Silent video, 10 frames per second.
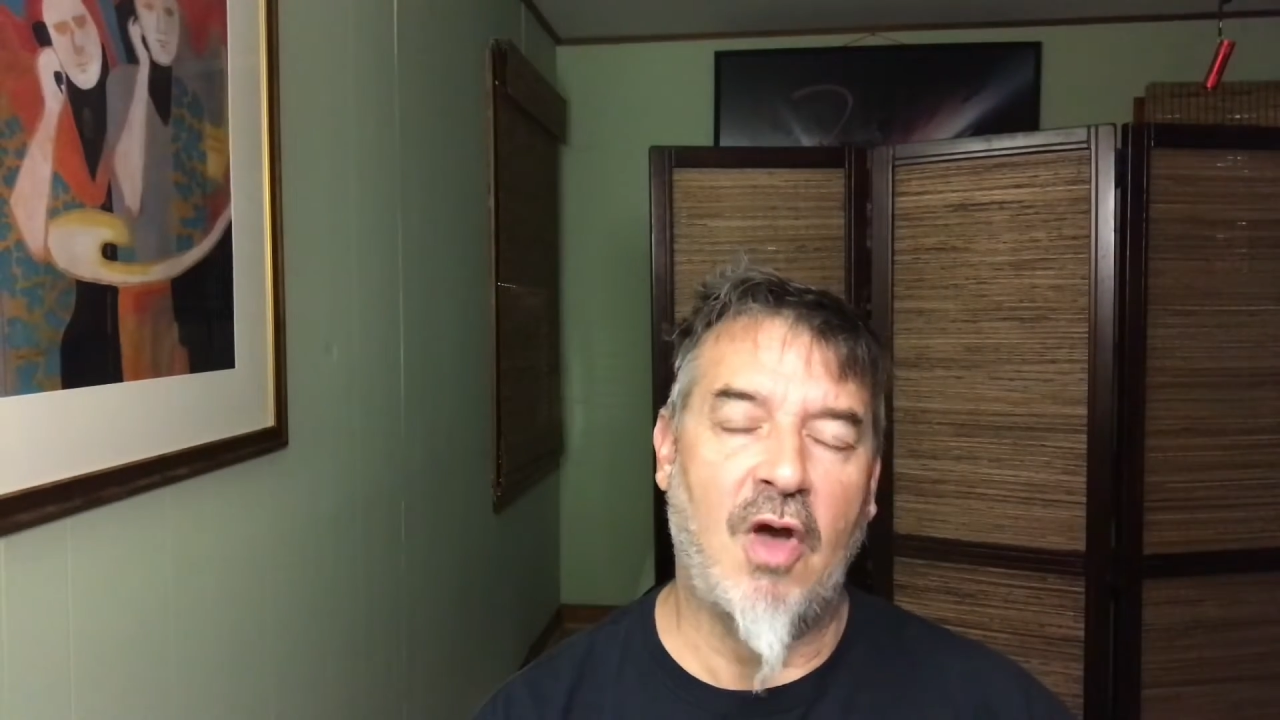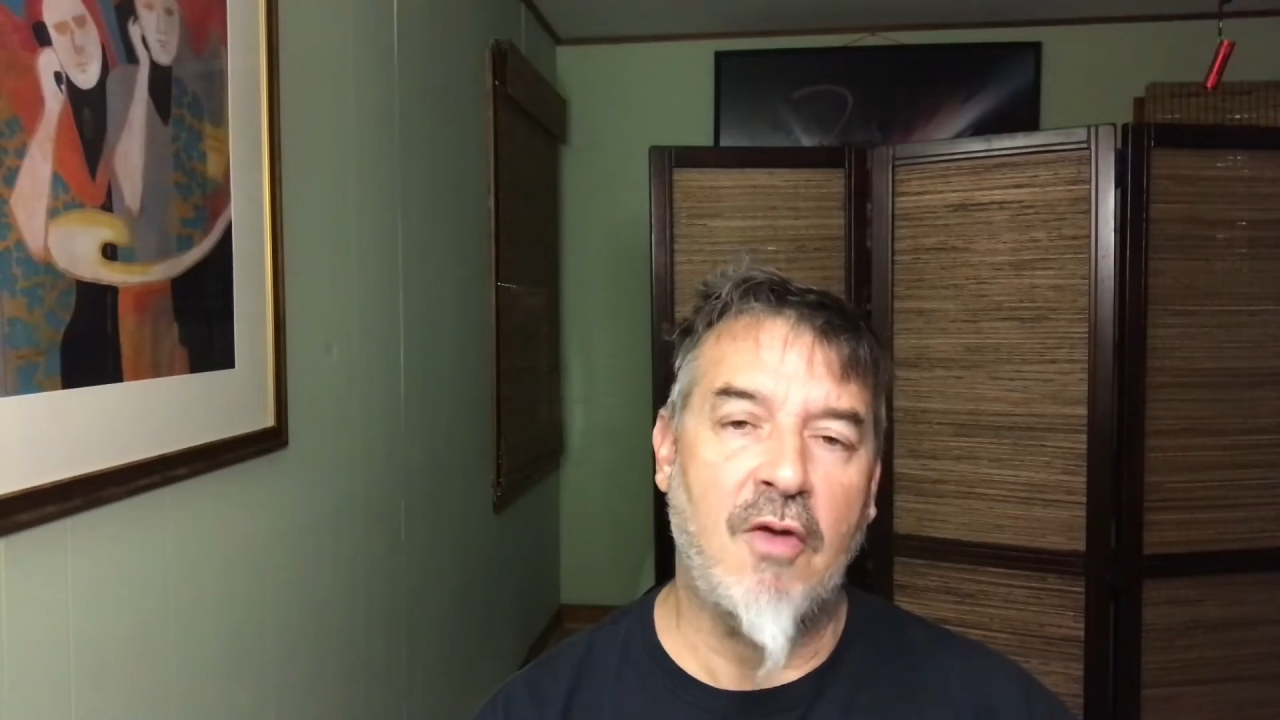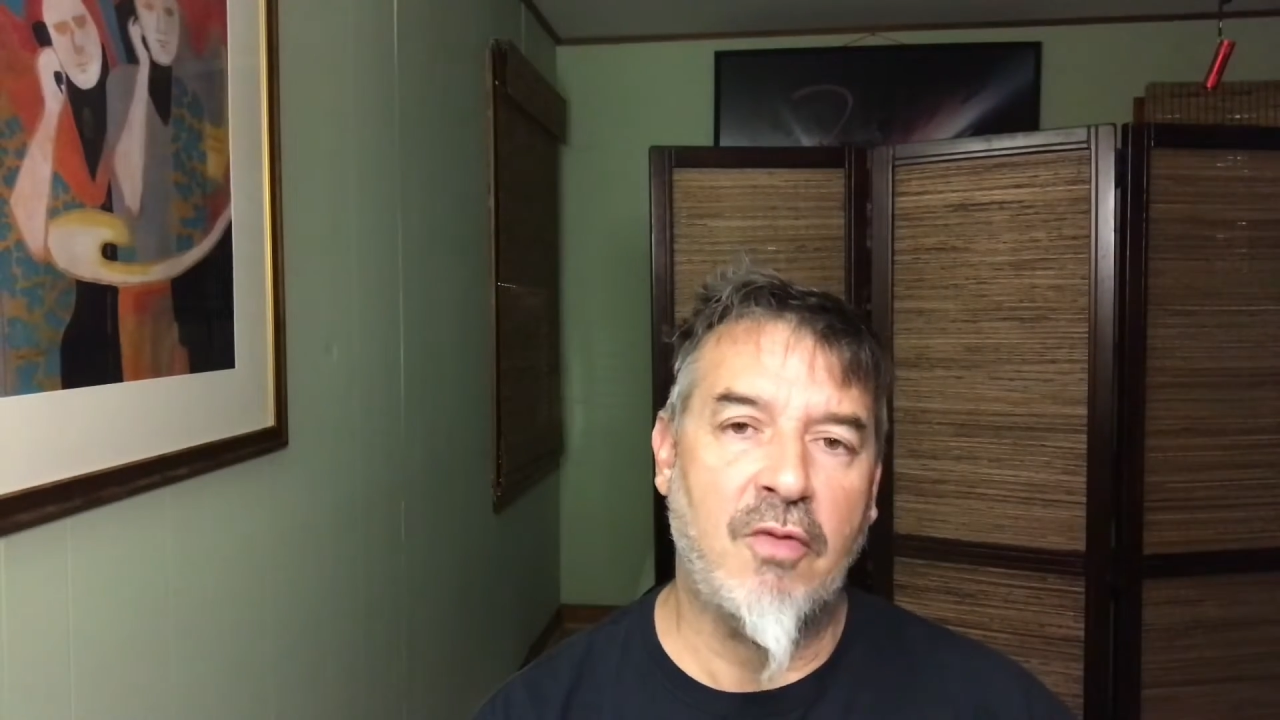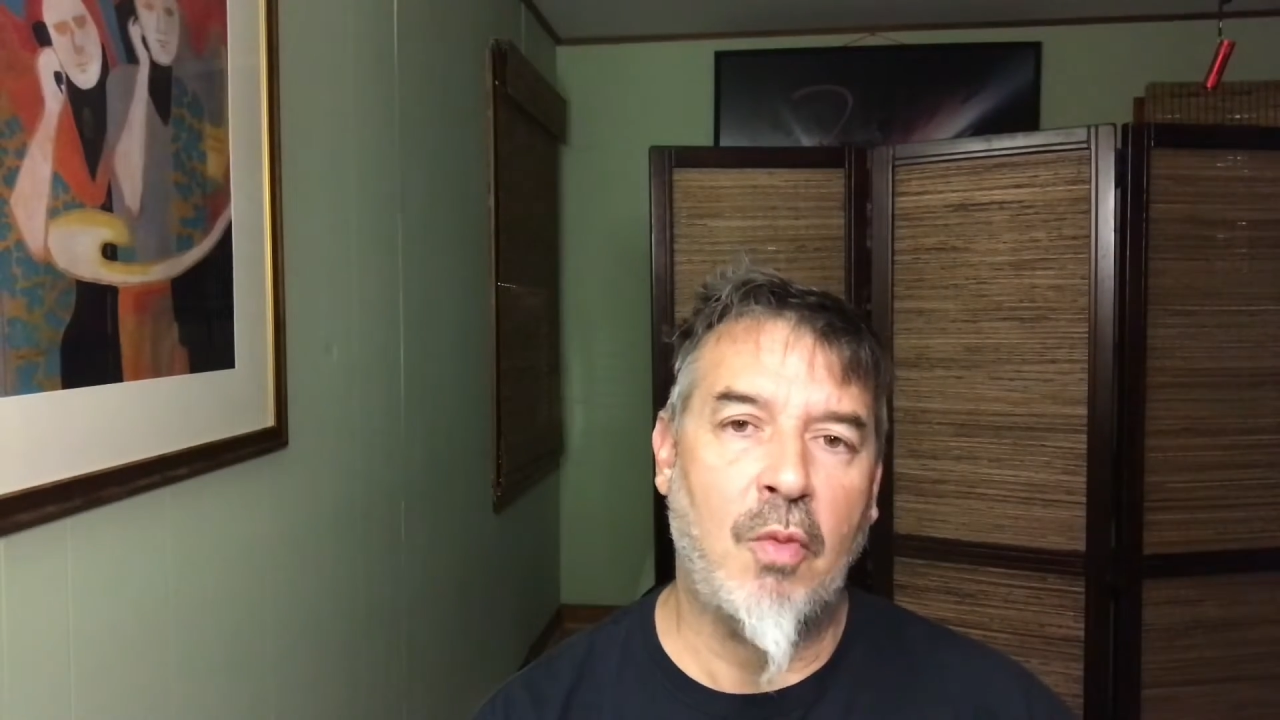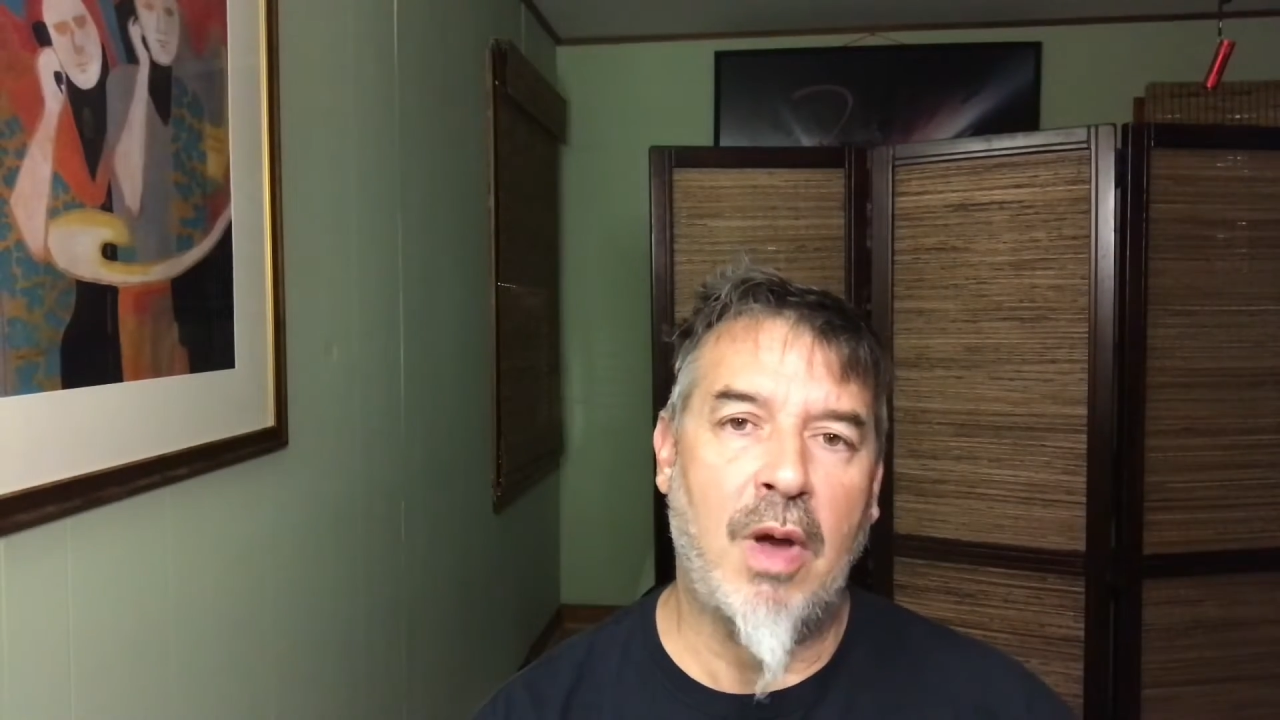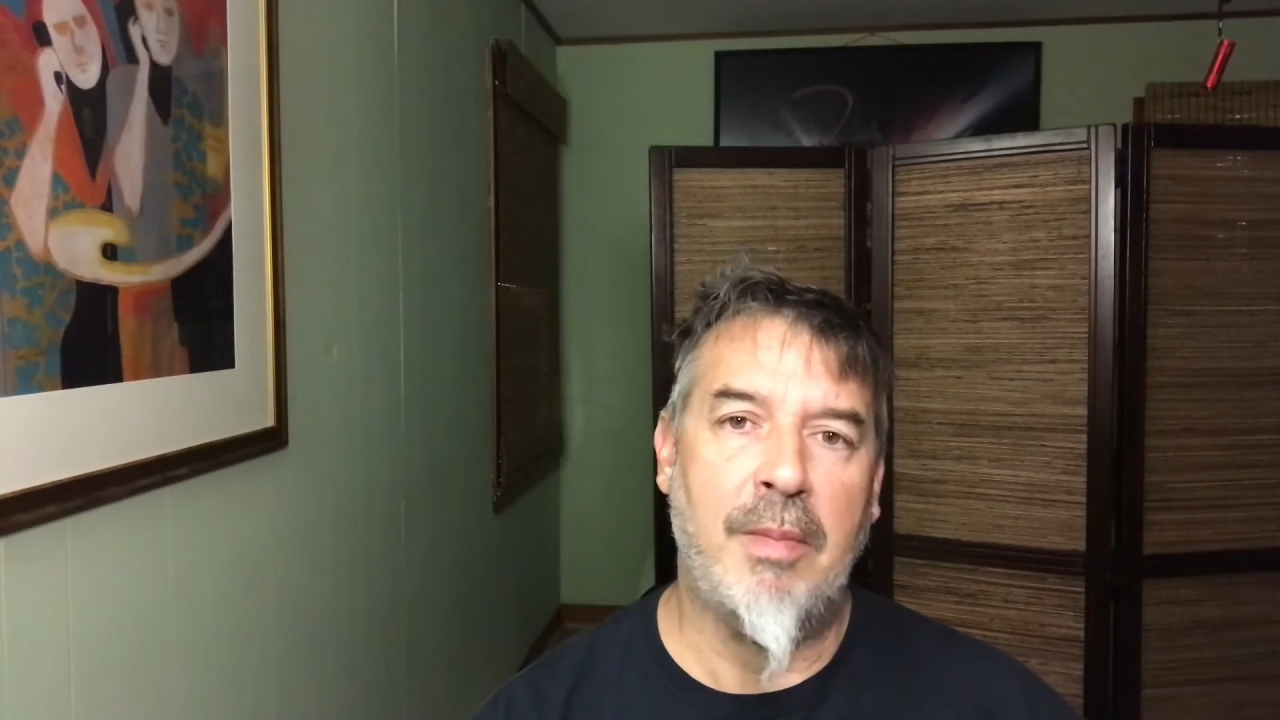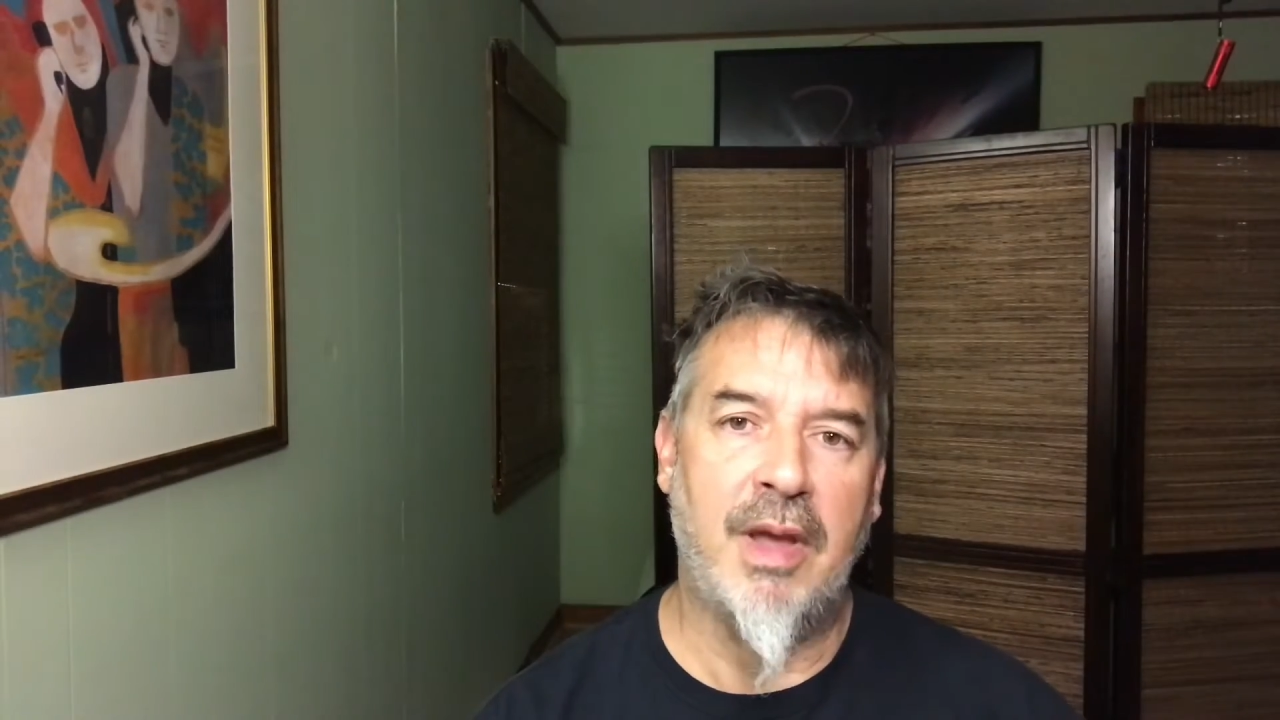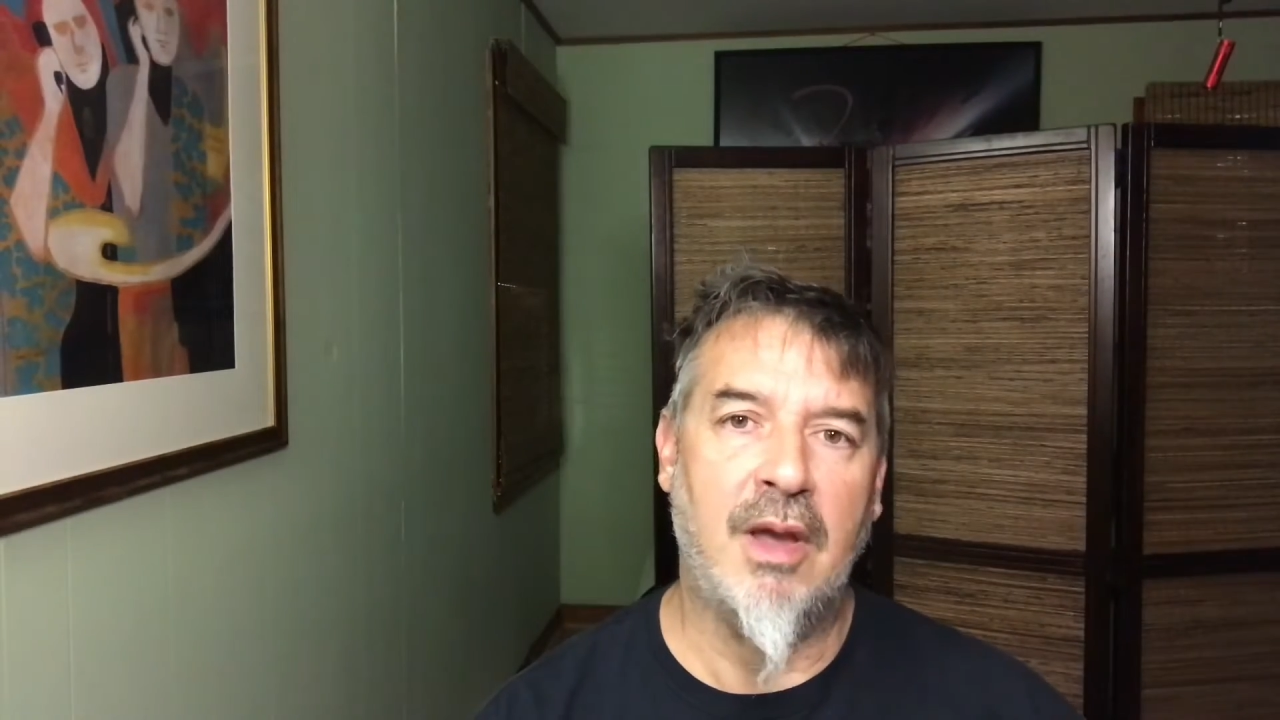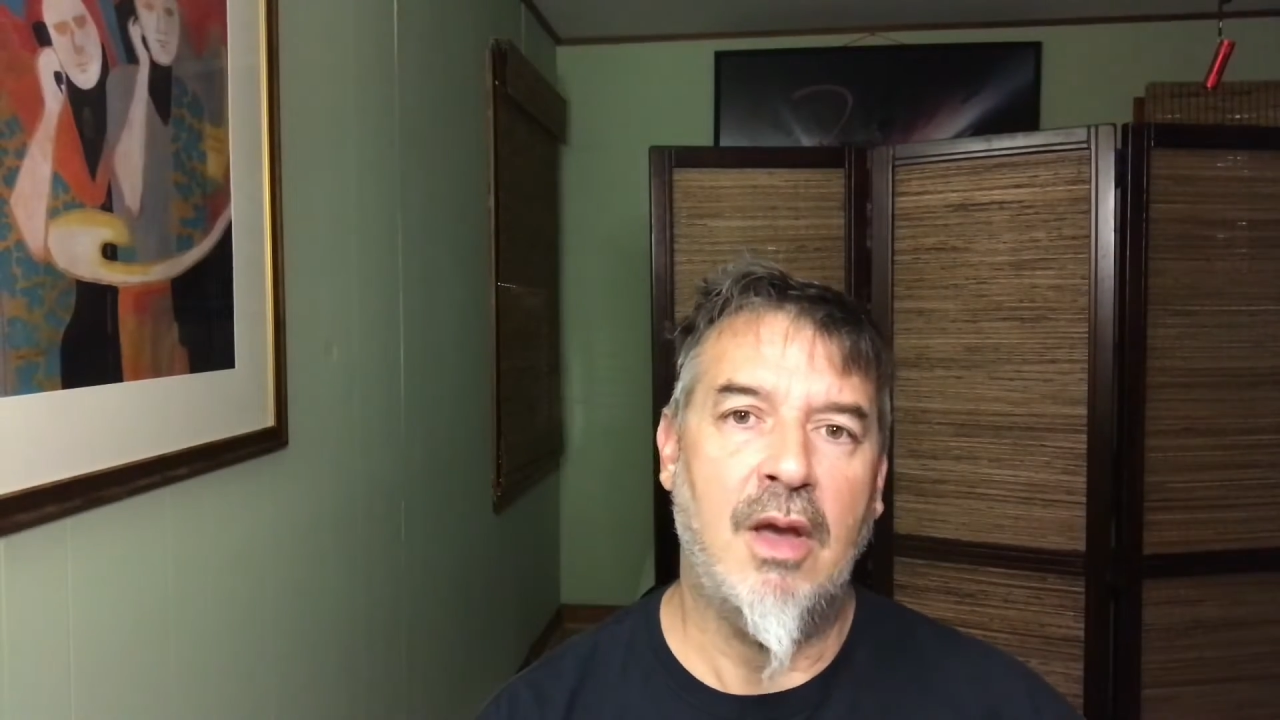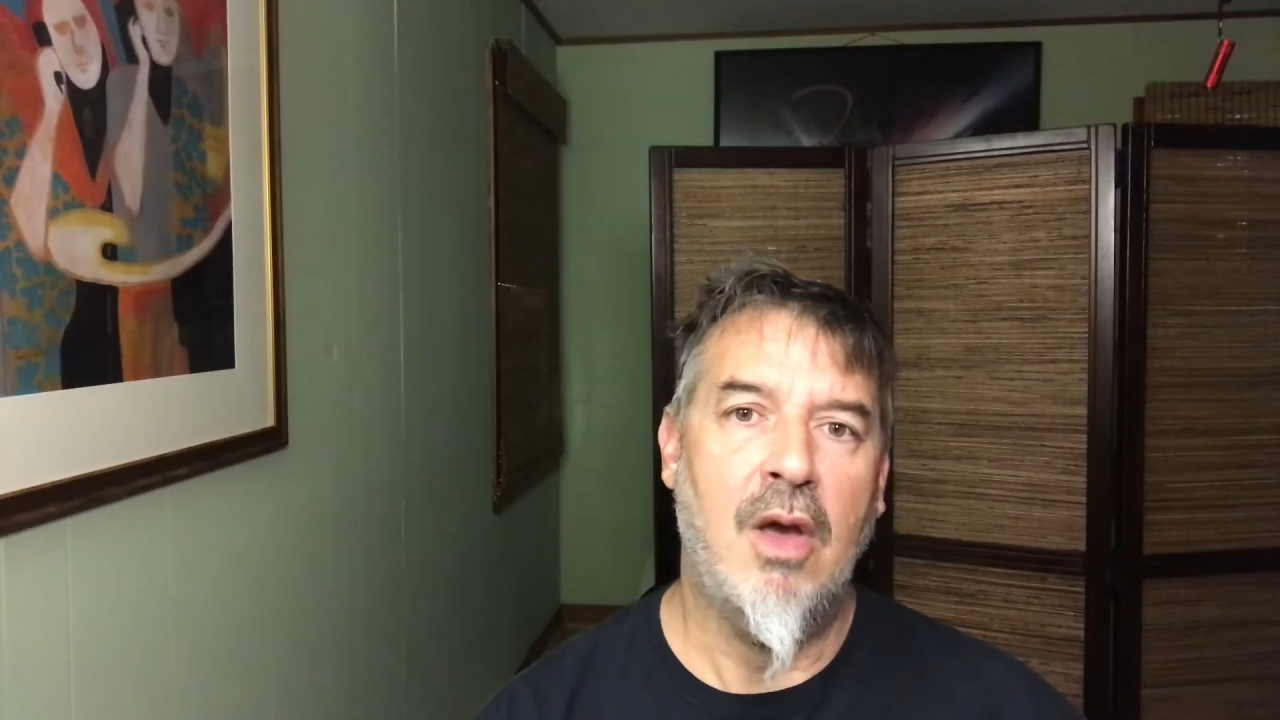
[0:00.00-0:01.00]

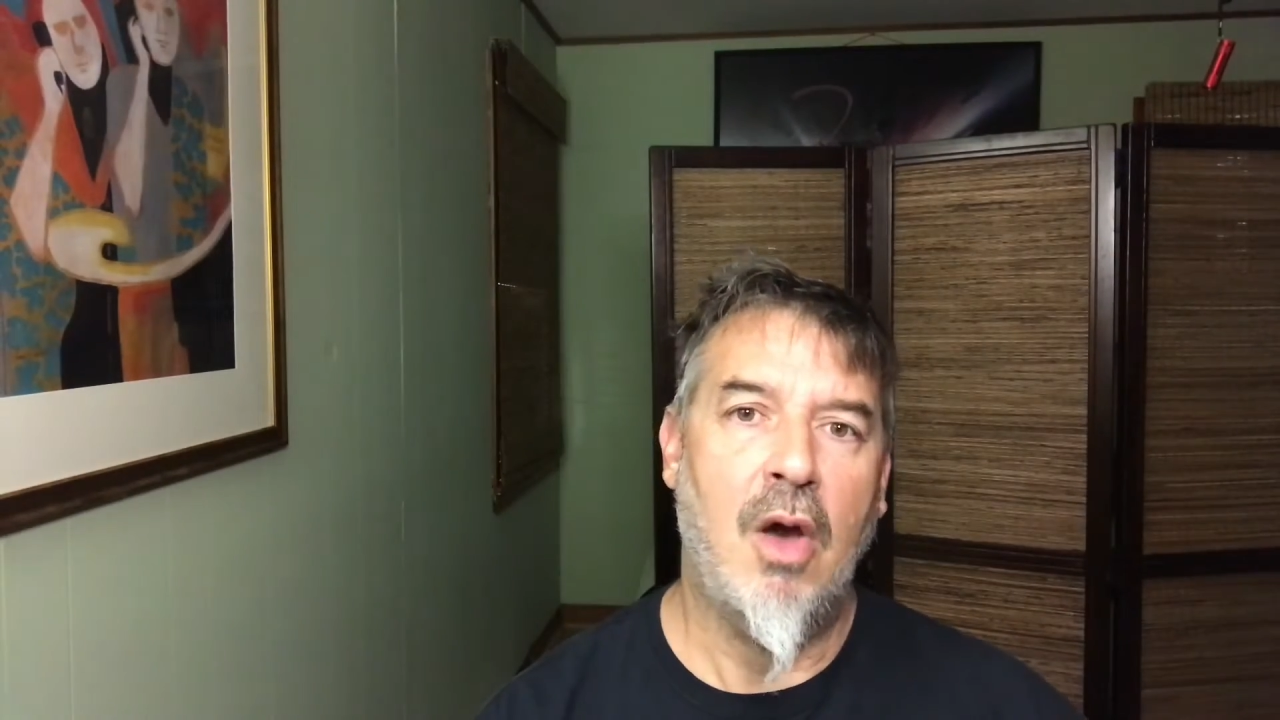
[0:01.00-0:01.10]
overwhelming.